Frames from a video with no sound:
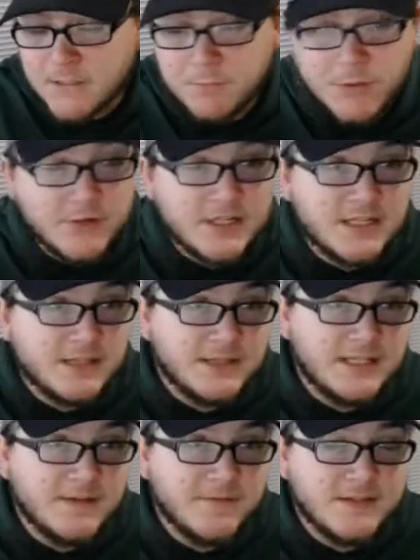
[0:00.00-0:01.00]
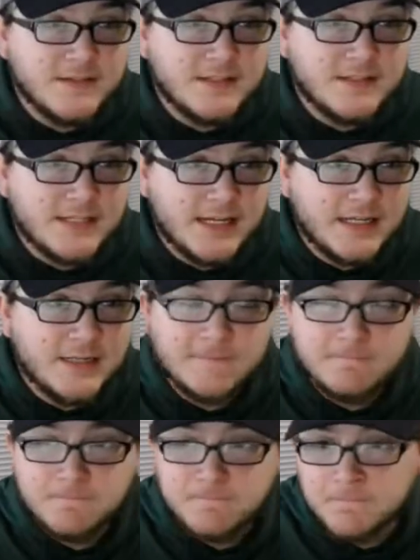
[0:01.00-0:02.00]
no, the defense did
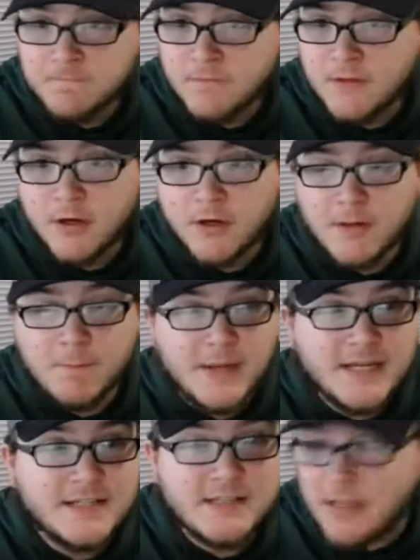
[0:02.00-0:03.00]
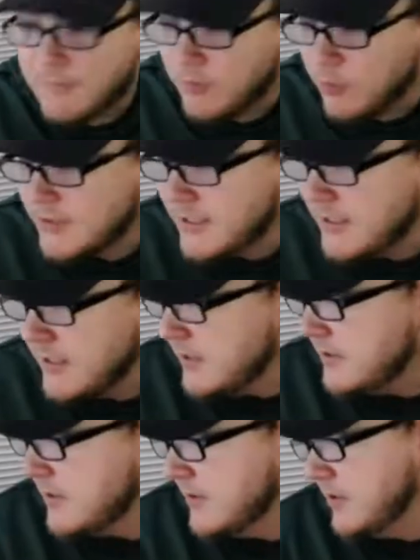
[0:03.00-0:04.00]
on a base level what they
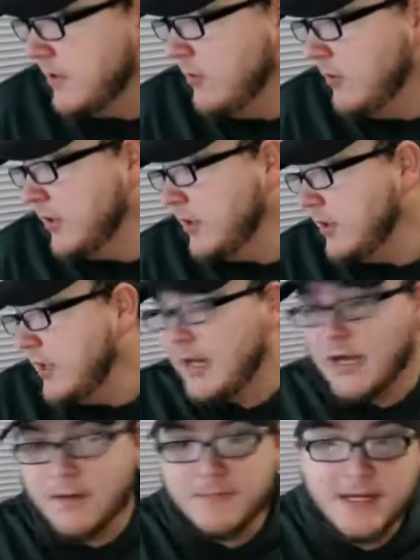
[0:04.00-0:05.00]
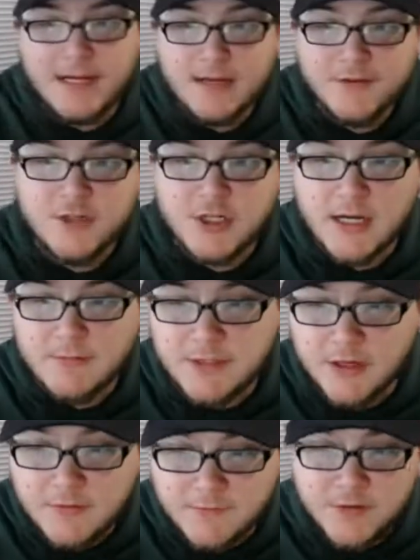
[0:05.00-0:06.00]
needed to do. They got the job
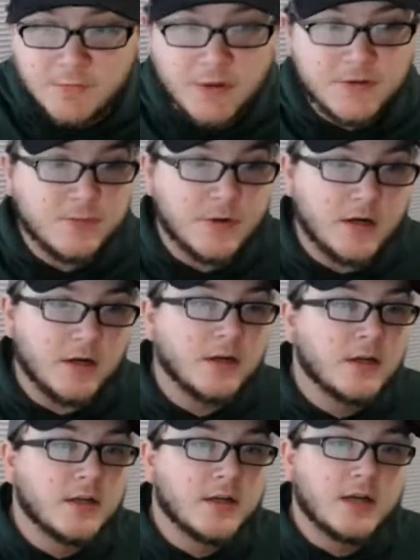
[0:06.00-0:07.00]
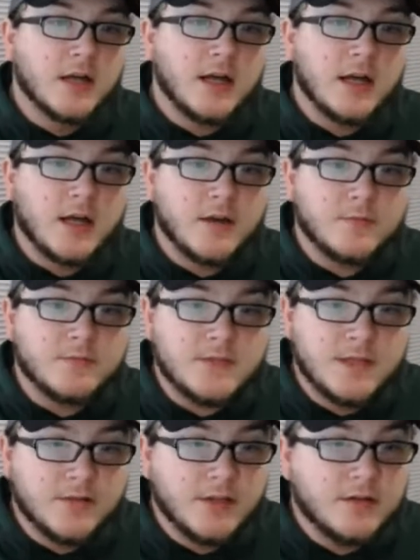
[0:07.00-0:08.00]
done for the most part.
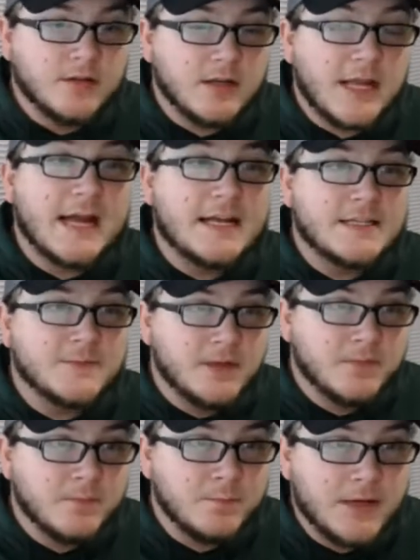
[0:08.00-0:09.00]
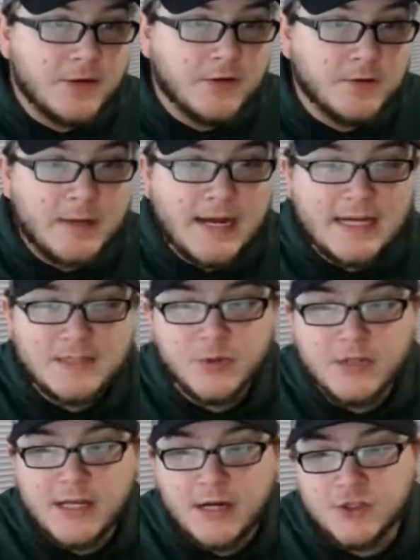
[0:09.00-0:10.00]
Dillon has been better in pass
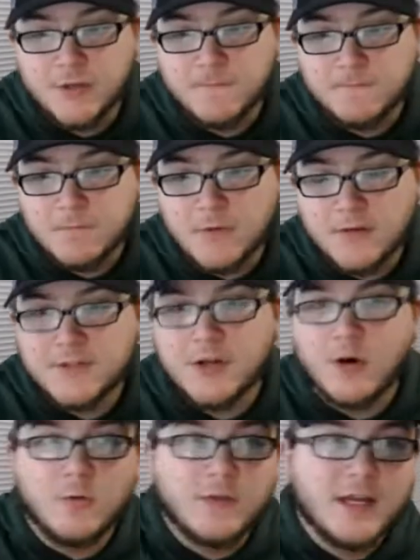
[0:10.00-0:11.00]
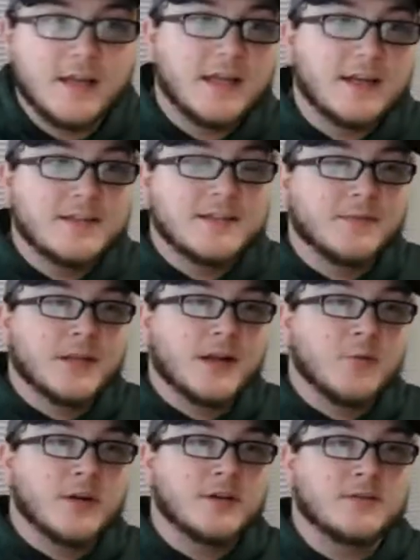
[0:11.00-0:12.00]
protection. So that is something I
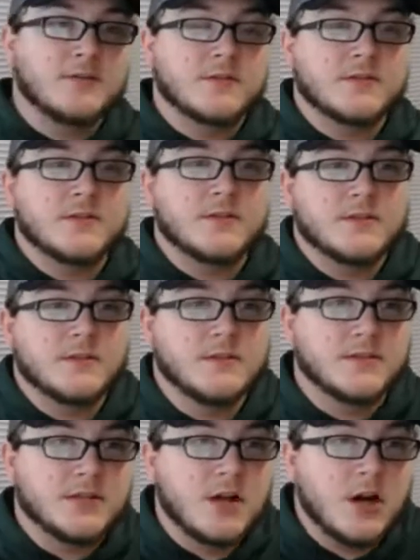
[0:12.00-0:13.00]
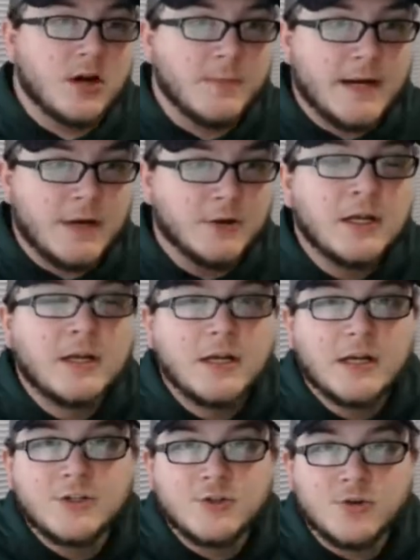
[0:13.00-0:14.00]
wanted to talk about.
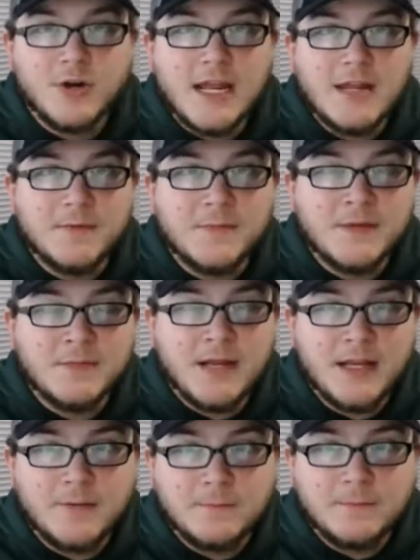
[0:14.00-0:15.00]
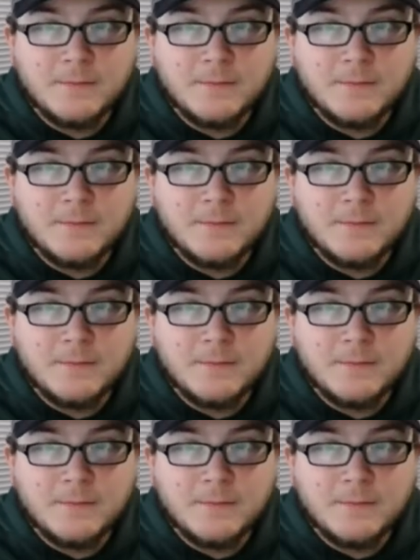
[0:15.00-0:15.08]
Troy Aikman made